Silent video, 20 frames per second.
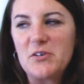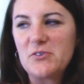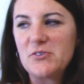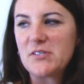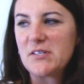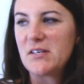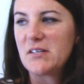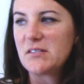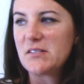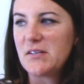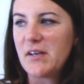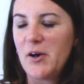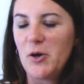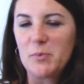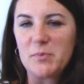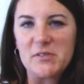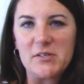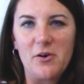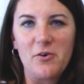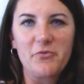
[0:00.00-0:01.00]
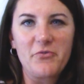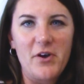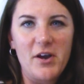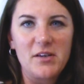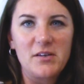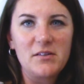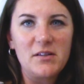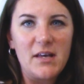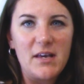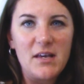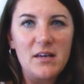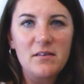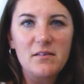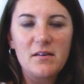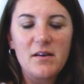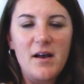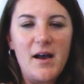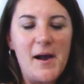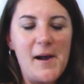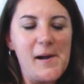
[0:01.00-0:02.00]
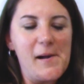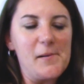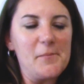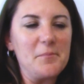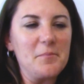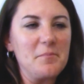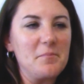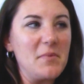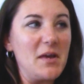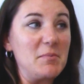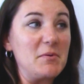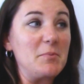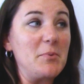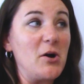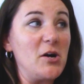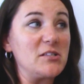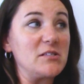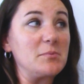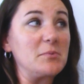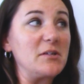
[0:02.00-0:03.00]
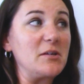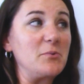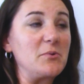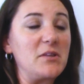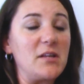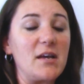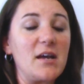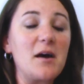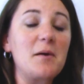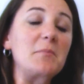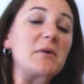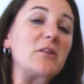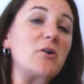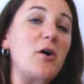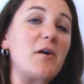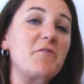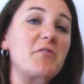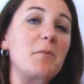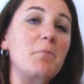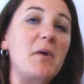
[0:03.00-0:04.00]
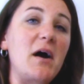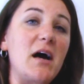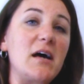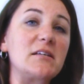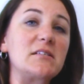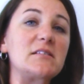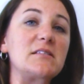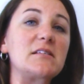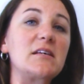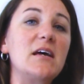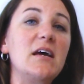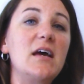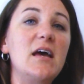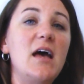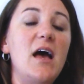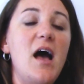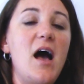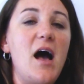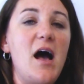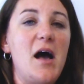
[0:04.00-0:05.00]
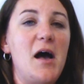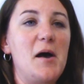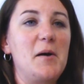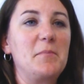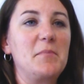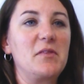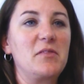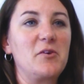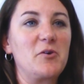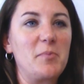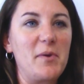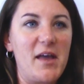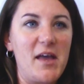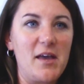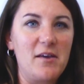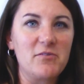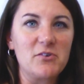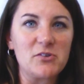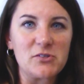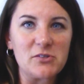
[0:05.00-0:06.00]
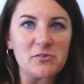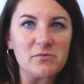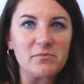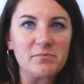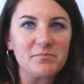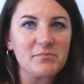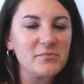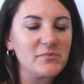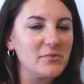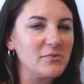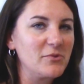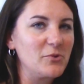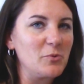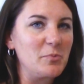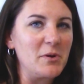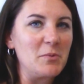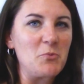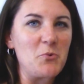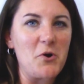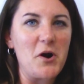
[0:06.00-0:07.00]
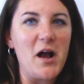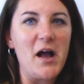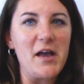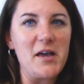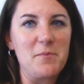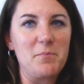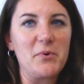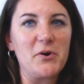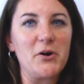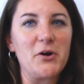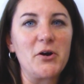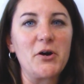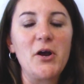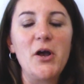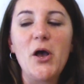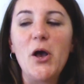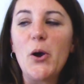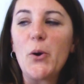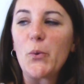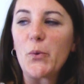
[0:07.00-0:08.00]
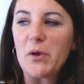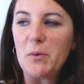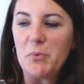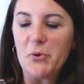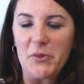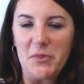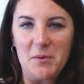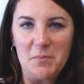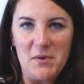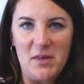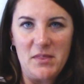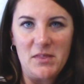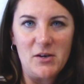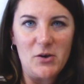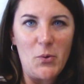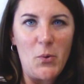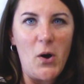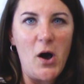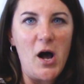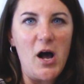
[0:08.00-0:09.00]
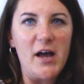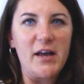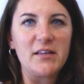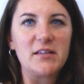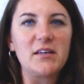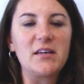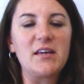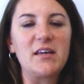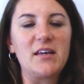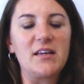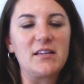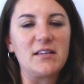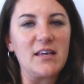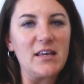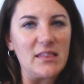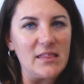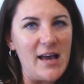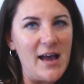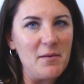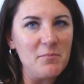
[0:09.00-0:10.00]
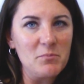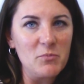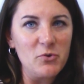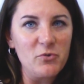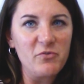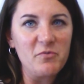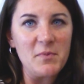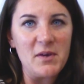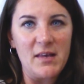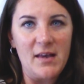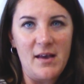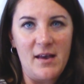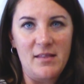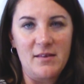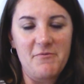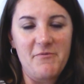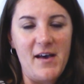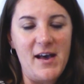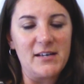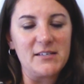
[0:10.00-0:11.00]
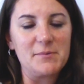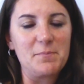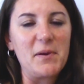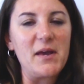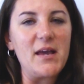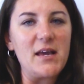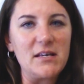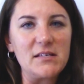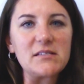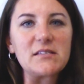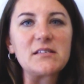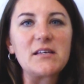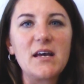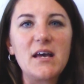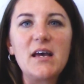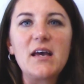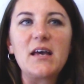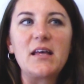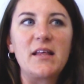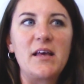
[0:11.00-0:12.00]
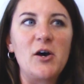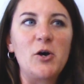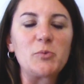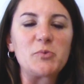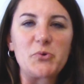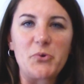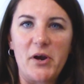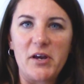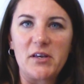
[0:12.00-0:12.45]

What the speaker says: we use it to help self-regulate, maybe possibly when they come in off the bus, and their behavior's a little bit more hyper. We put them in the quad and get that movement at a fast pace, and it helps